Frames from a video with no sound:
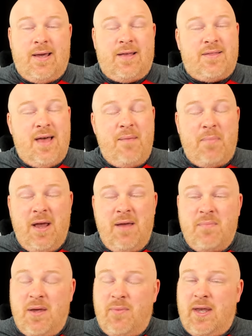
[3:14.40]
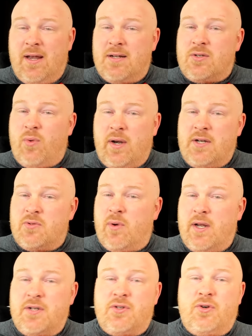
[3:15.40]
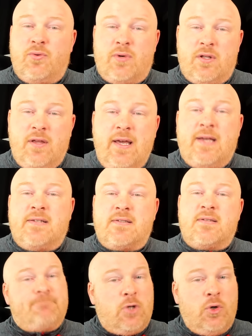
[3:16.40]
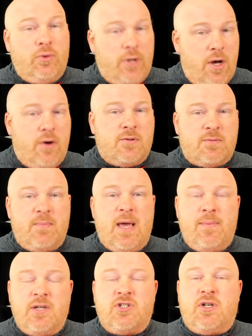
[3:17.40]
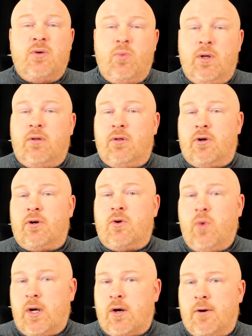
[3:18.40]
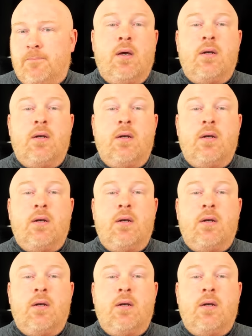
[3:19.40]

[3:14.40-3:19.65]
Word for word: That might mean we get a 2022 release. Who knows? Maybe she will learn quicker.